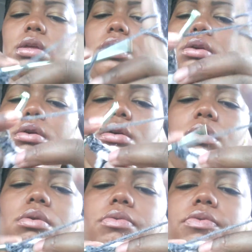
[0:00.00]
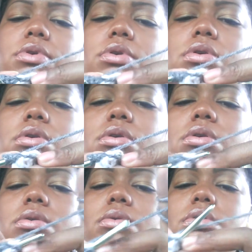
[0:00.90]
Yarn over,
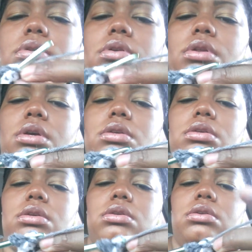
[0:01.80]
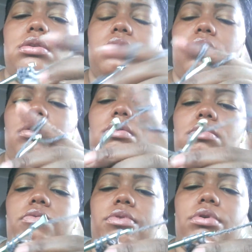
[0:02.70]
go into the next stitch, yarn
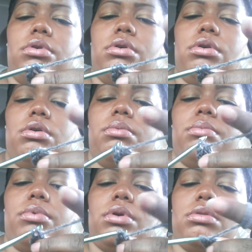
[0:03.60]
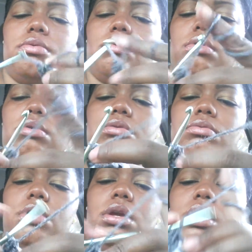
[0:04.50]
over, bring through all
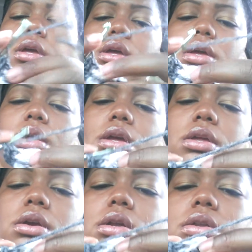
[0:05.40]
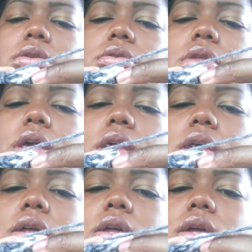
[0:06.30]
3. And you're going to do
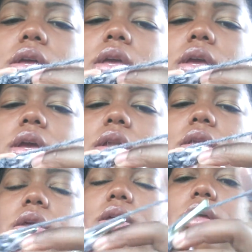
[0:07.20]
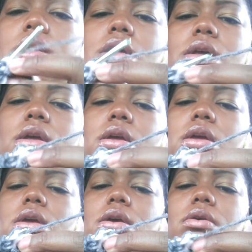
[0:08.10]
that again
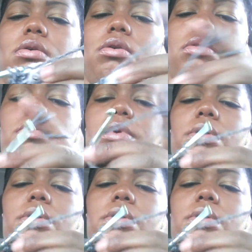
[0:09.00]
all the way